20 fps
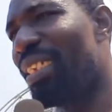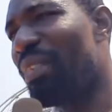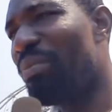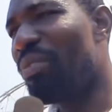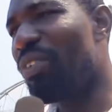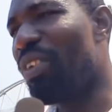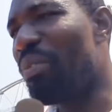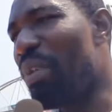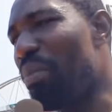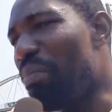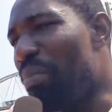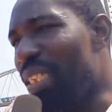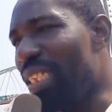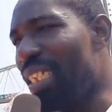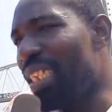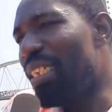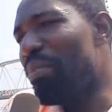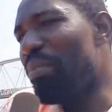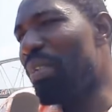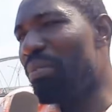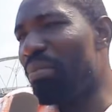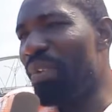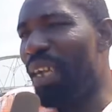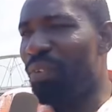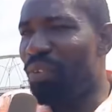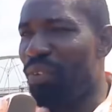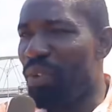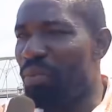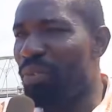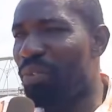Ko be bli e beti
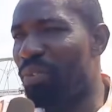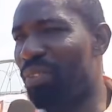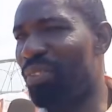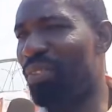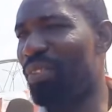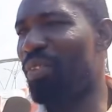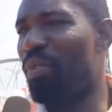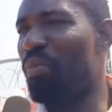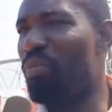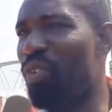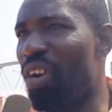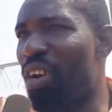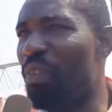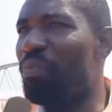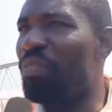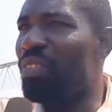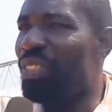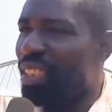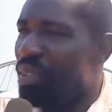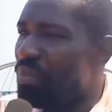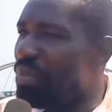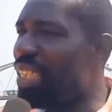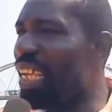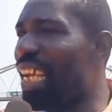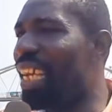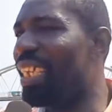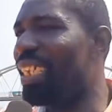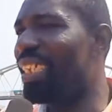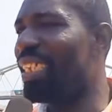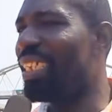atwo ho. O mu a o fi se
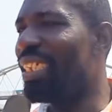bia.